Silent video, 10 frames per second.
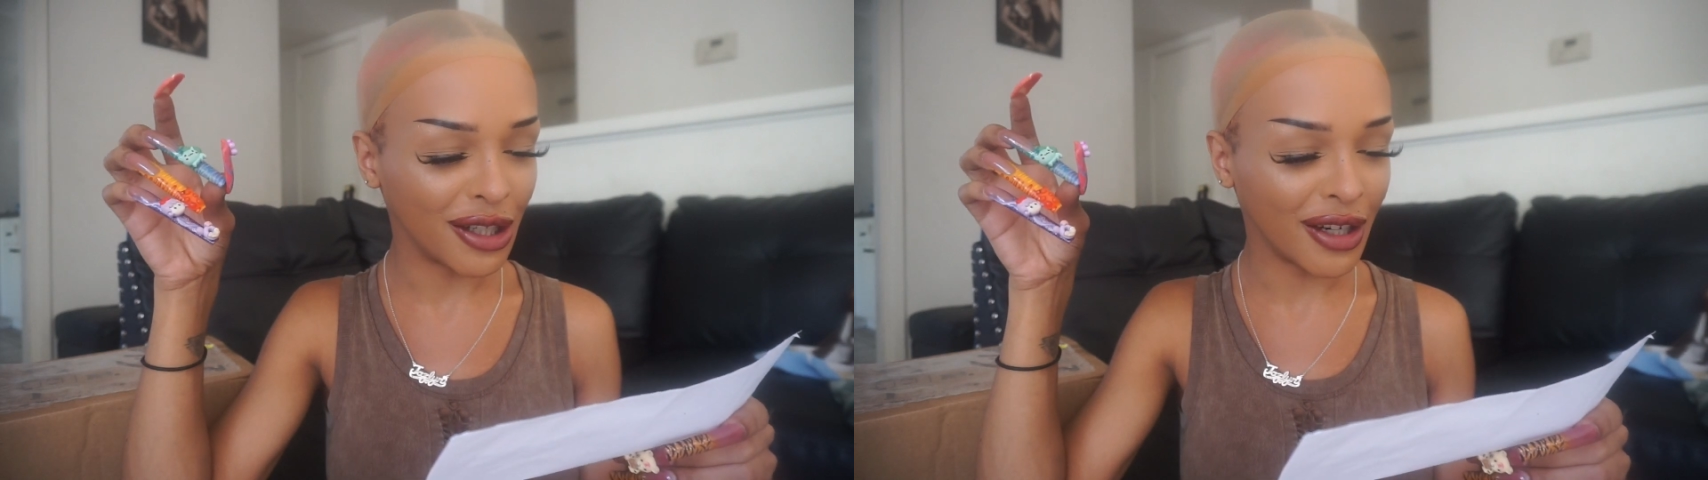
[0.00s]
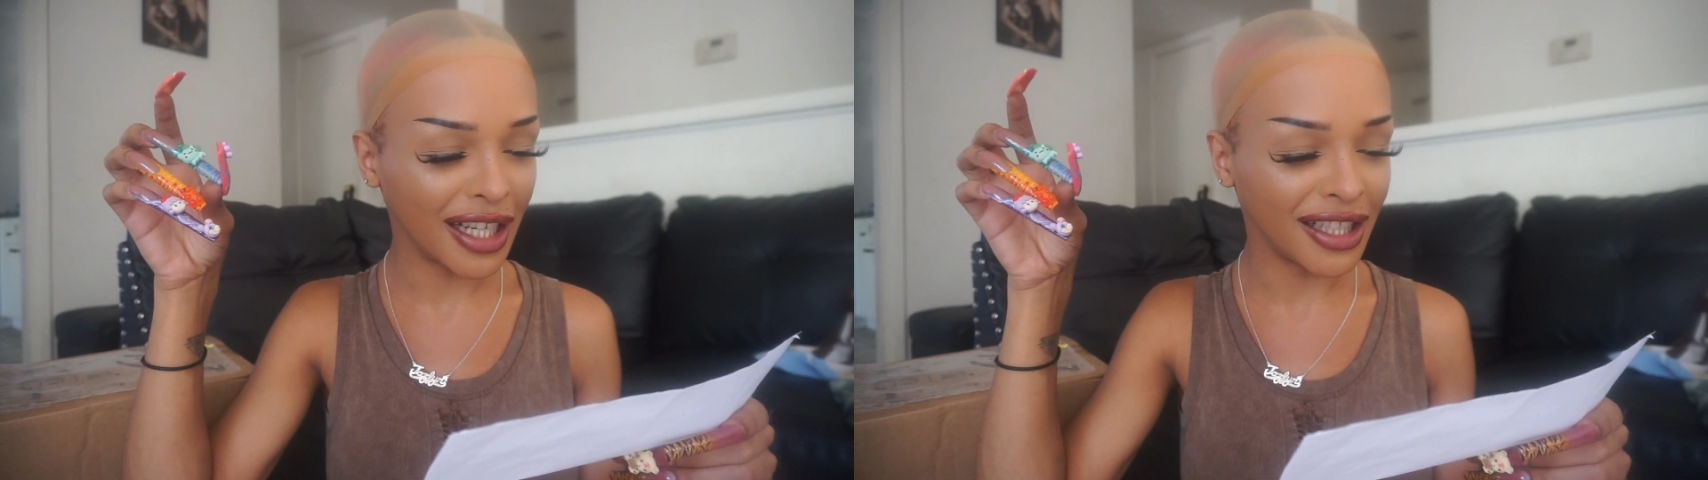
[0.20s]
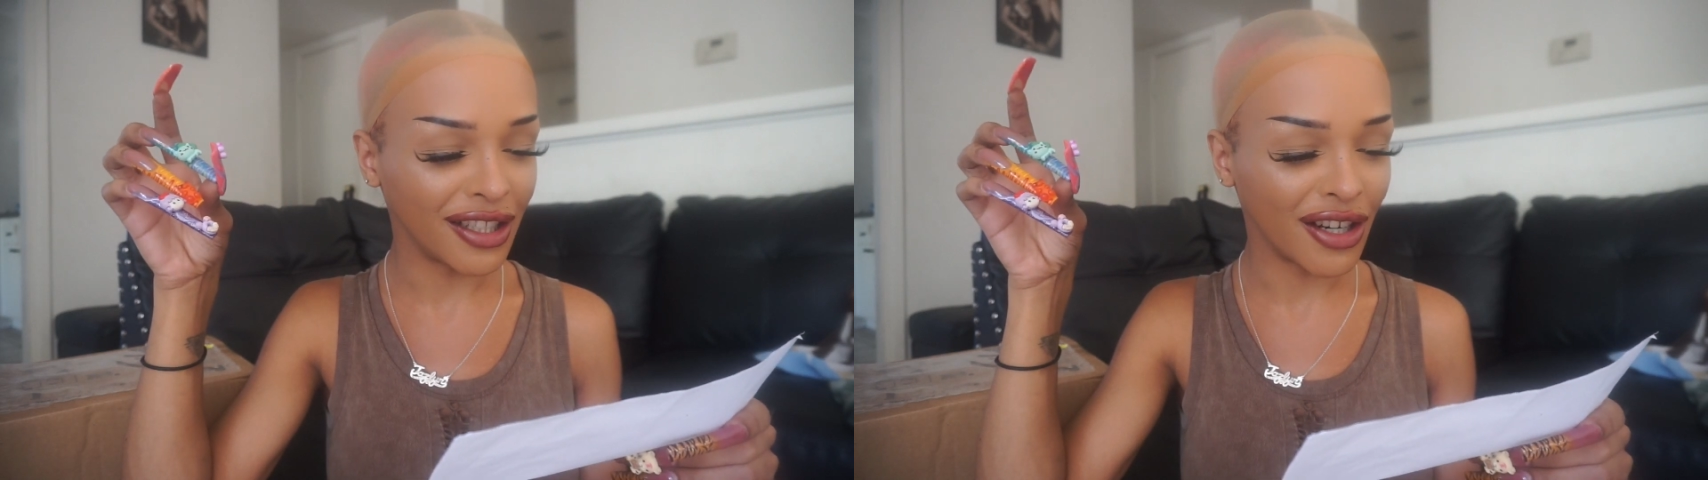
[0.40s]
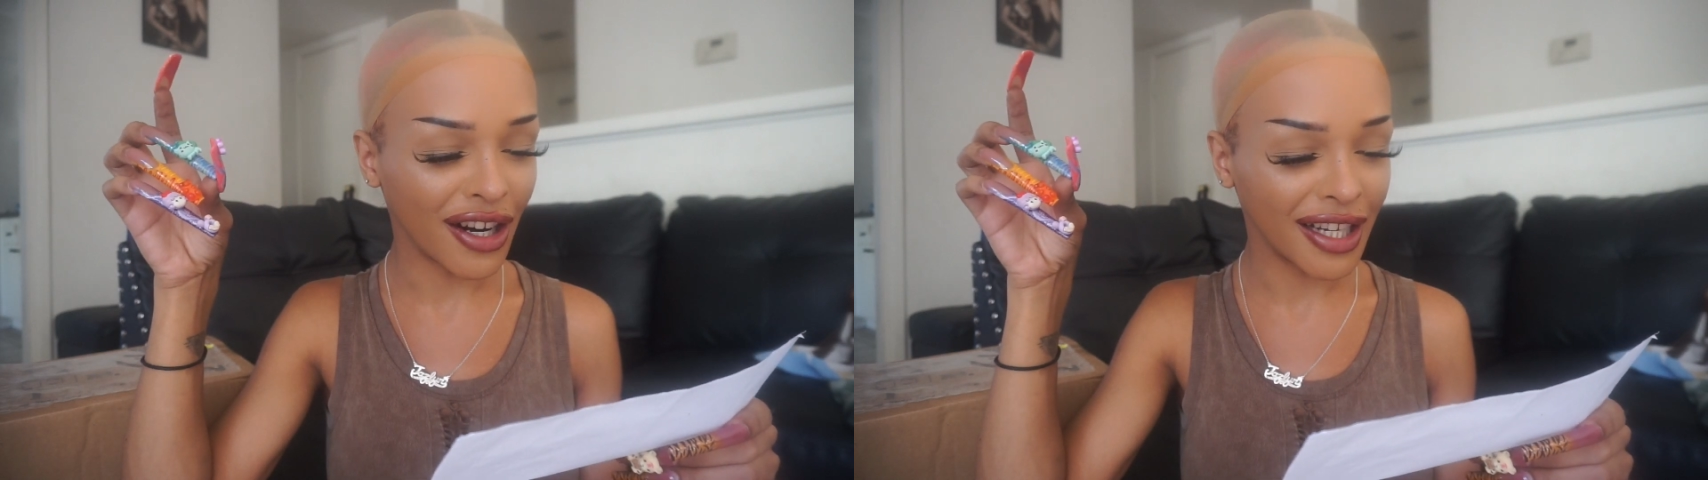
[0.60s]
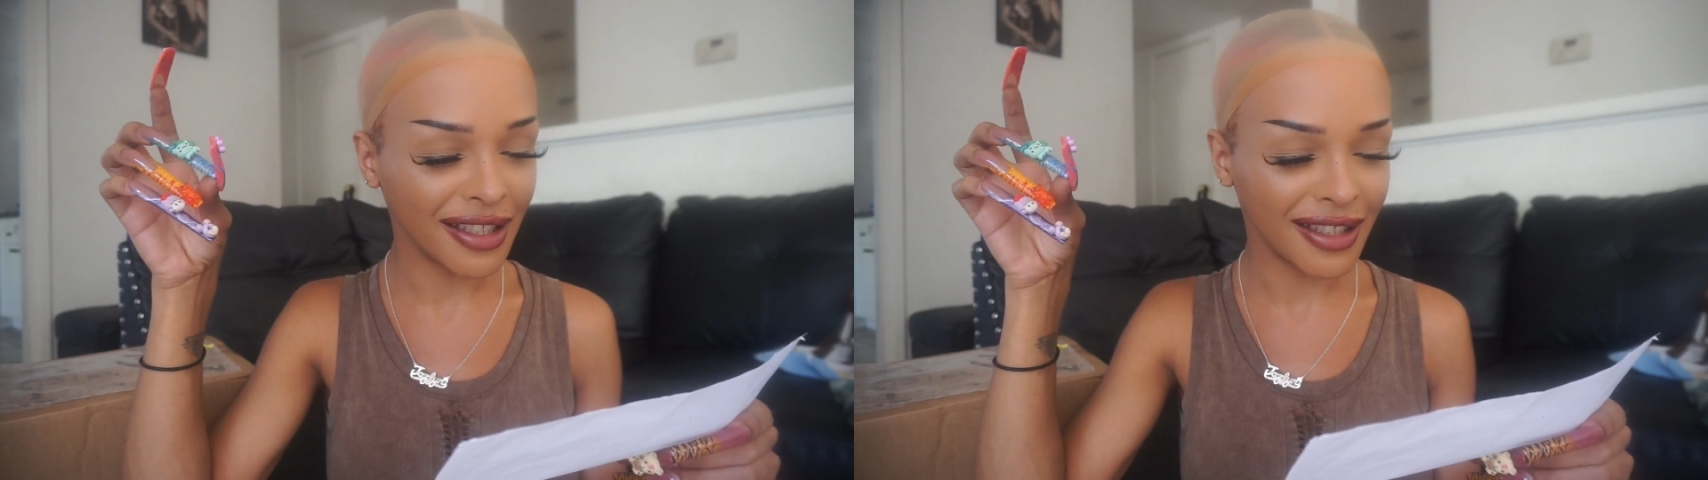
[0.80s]
during the
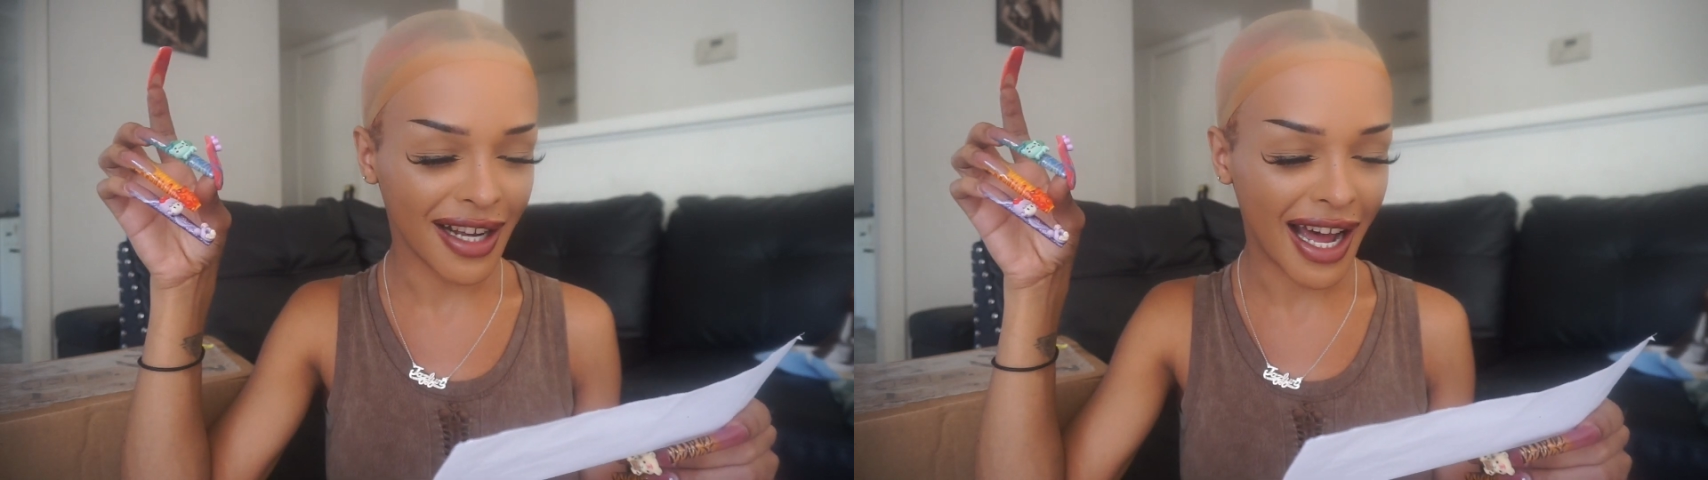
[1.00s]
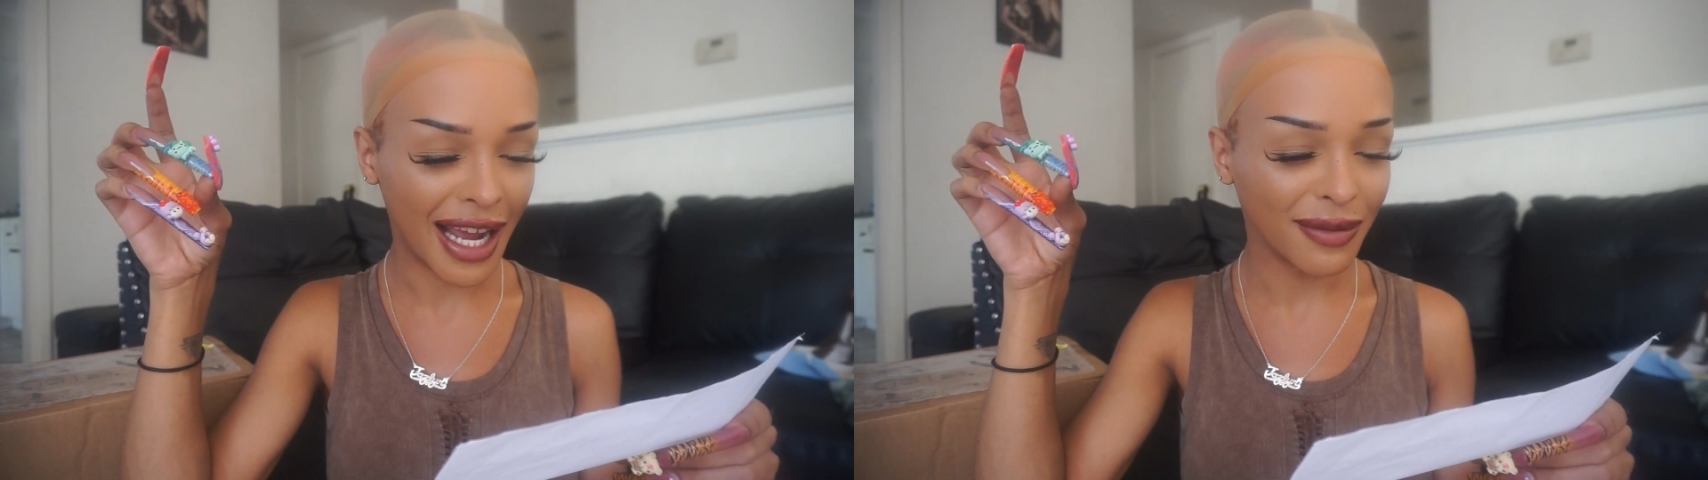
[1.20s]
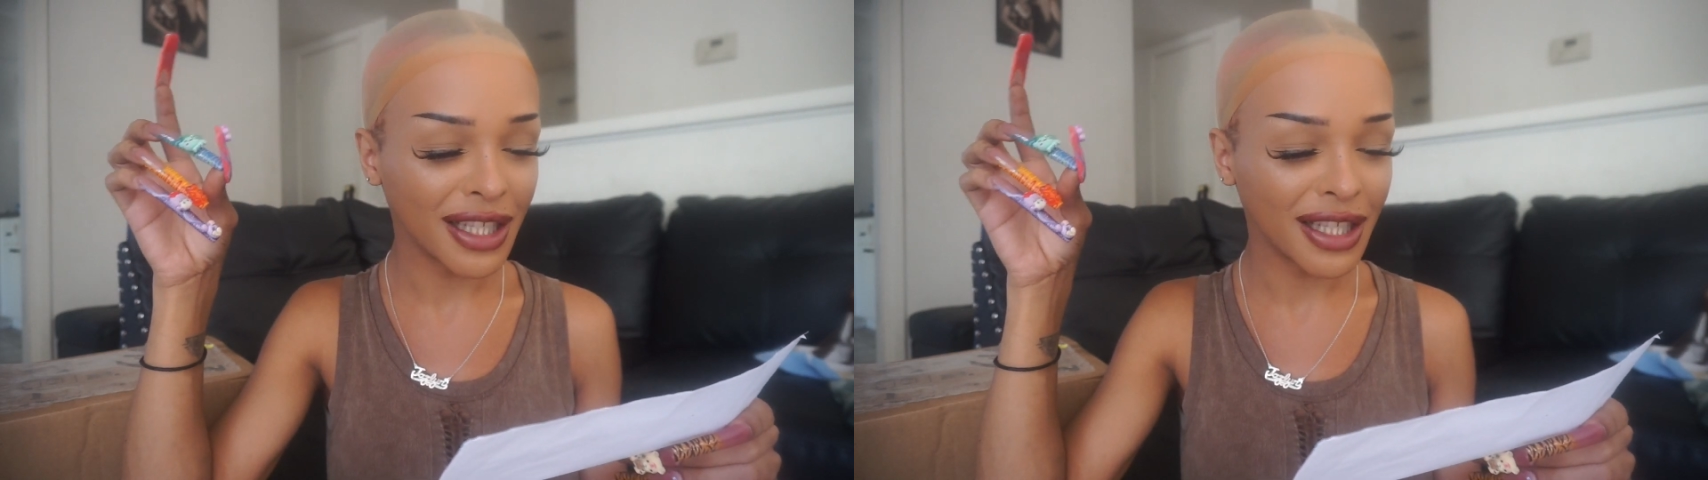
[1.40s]
darkest times,